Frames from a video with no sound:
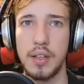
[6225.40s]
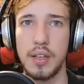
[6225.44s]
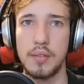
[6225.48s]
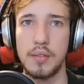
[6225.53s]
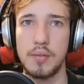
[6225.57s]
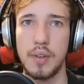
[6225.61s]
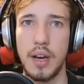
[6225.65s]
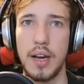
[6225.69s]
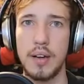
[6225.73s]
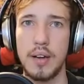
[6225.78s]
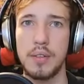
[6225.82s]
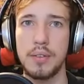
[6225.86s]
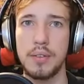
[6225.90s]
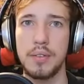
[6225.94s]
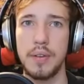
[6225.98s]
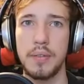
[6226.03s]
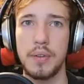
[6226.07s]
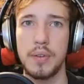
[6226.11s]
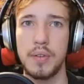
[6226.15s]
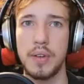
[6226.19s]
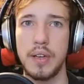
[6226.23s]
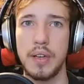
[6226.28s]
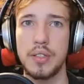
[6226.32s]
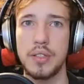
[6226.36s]
I reflavor the
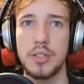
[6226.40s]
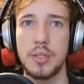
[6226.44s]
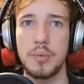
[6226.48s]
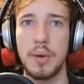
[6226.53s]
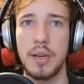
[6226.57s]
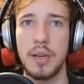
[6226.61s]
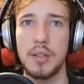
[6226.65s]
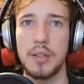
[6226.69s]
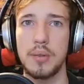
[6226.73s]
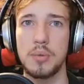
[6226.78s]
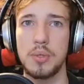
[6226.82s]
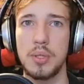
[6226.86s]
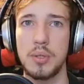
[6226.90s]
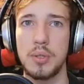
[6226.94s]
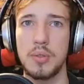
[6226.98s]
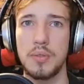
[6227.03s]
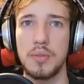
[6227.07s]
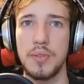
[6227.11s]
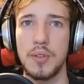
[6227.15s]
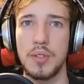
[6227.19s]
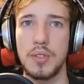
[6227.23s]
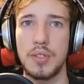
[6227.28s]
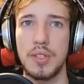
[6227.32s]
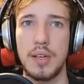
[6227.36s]
Ranger, making them choose
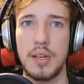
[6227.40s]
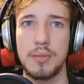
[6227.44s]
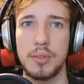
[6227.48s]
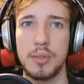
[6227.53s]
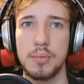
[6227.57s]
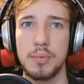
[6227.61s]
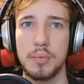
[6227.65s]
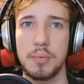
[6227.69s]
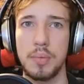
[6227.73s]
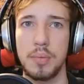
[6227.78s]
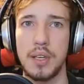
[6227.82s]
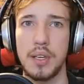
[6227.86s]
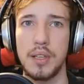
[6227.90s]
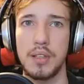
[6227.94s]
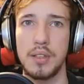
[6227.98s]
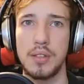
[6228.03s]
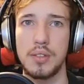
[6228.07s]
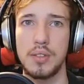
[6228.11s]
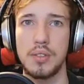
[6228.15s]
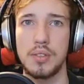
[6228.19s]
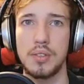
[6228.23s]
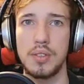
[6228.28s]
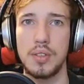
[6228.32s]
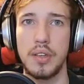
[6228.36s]
first level from picking
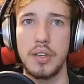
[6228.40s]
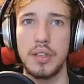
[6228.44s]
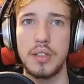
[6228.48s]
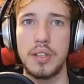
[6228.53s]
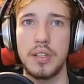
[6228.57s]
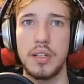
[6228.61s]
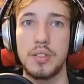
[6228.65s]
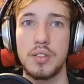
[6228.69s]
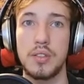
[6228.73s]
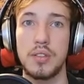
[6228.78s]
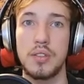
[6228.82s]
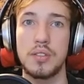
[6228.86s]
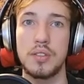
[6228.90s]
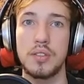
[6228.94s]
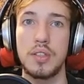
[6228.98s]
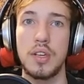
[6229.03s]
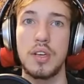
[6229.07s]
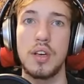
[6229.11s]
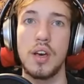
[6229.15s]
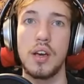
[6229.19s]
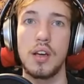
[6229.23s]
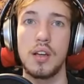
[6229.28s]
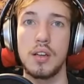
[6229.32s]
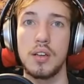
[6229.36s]
trained natures.
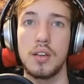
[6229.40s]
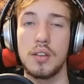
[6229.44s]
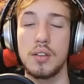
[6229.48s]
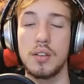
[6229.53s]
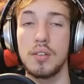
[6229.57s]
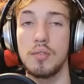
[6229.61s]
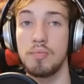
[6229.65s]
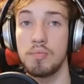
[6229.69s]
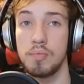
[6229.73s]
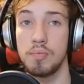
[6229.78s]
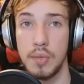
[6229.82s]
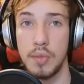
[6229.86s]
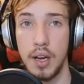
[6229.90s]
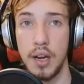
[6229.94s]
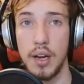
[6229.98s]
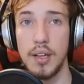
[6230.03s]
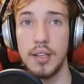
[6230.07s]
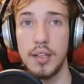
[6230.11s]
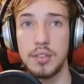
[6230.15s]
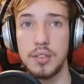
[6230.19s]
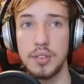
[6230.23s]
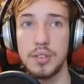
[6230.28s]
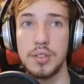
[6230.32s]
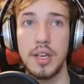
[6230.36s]
Alright,
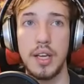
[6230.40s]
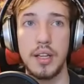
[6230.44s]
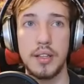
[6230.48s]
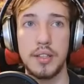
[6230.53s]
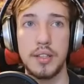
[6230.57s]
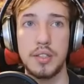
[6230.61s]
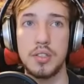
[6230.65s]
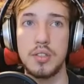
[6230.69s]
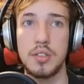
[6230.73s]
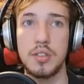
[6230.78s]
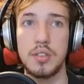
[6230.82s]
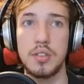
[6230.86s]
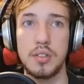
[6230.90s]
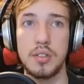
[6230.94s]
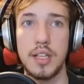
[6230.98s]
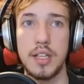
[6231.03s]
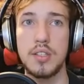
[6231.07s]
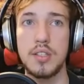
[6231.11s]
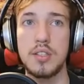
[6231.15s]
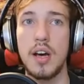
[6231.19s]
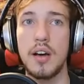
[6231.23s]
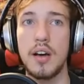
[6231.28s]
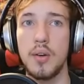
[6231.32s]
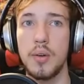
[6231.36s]
so yeah, let's
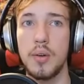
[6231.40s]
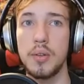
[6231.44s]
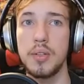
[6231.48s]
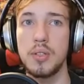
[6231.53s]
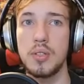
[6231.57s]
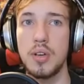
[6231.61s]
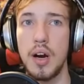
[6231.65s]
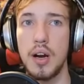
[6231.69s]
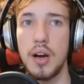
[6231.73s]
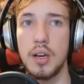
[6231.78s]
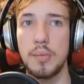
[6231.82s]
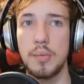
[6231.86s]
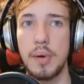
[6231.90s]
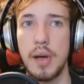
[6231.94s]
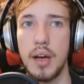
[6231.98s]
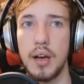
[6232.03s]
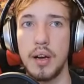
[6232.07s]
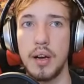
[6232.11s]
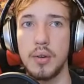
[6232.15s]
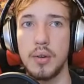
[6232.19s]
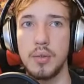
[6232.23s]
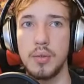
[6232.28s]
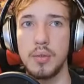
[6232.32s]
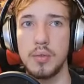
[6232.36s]
not only talk
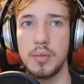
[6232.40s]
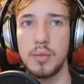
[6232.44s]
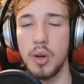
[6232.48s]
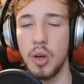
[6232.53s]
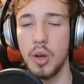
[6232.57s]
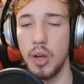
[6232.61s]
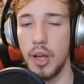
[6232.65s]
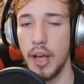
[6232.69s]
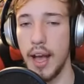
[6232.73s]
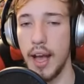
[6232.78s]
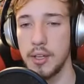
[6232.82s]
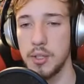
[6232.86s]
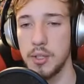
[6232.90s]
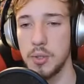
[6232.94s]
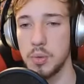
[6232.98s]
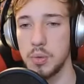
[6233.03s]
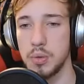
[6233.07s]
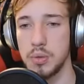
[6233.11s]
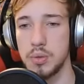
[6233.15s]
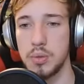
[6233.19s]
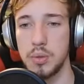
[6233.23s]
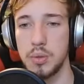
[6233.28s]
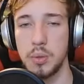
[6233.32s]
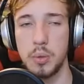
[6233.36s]
about actual
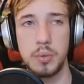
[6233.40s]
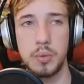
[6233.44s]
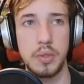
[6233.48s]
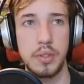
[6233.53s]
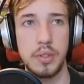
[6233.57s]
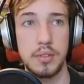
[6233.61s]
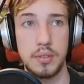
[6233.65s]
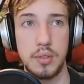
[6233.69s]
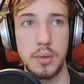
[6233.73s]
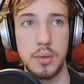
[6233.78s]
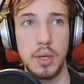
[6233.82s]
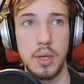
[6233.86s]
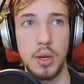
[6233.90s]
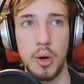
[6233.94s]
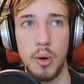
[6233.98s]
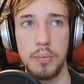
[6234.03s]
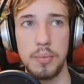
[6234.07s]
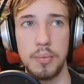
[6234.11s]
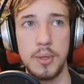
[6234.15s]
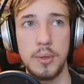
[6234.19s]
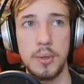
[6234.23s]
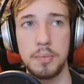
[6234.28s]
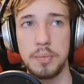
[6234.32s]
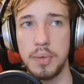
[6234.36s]
doing
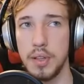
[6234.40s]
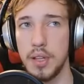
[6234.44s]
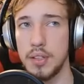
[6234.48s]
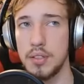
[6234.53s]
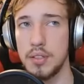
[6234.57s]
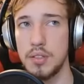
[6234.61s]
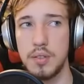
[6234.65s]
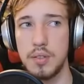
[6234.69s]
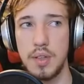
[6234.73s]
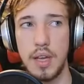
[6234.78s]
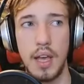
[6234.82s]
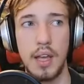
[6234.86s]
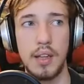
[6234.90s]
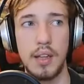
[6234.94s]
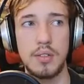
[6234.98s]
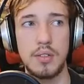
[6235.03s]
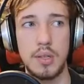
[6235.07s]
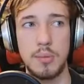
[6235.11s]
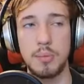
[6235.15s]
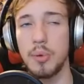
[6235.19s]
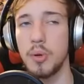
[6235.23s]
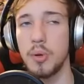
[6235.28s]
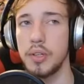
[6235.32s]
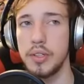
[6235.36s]
homebrew, but let's at some
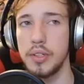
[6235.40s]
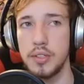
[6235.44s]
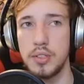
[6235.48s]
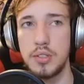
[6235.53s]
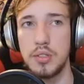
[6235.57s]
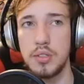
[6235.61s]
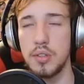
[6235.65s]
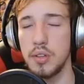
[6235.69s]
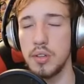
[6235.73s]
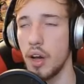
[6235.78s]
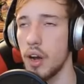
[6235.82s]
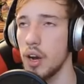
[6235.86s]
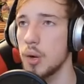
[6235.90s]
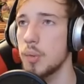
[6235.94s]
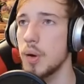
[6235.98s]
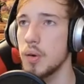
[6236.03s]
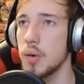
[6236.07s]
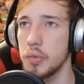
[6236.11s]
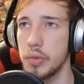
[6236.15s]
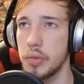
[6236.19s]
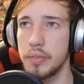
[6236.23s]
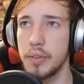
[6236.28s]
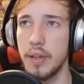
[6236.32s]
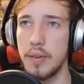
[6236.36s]
point let's talk about
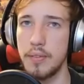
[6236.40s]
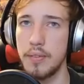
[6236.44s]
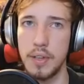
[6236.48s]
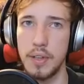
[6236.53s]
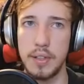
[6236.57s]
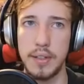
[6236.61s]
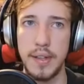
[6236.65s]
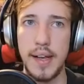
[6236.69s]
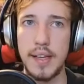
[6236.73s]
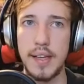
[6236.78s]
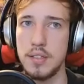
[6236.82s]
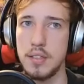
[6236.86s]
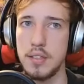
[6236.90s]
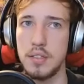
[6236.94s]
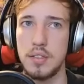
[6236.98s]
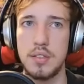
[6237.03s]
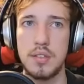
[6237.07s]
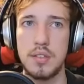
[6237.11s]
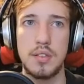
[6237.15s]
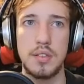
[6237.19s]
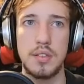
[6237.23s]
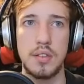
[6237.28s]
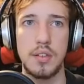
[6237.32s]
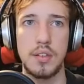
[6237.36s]
reflavoring classes.
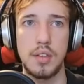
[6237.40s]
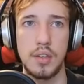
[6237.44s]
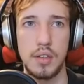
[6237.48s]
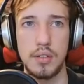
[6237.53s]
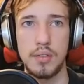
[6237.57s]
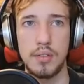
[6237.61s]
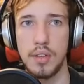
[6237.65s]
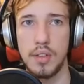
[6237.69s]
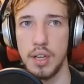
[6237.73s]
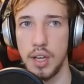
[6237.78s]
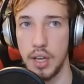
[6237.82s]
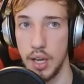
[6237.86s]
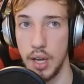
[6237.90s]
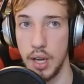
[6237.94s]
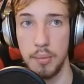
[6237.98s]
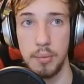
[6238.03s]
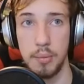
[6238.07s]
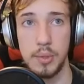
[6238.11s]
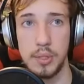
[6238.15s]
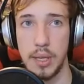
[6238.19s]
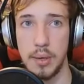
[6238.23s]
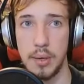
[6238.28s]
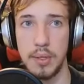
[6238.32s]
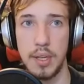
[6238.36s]
I'm
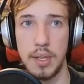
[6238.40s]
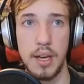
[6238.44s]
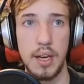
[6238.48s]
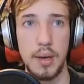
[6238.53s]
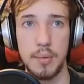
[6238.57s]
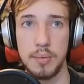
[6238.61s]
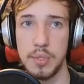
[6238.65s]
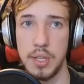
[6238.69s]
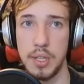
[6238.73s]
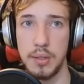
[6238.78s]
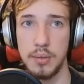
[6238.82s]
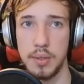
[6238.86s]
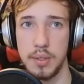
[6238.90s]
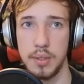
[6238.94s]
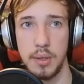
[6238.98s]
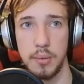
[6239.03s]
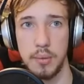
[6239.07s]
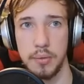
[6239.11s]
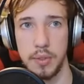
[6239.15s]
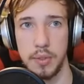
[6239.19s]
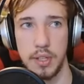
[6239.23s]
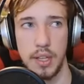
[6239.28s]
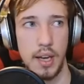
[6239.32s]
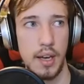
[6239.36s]
okay with that. I'm generally good
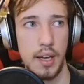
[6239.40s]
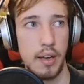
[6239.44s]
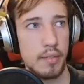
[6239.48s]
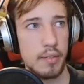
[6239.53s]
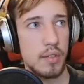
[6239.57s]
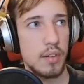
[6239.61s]
for that.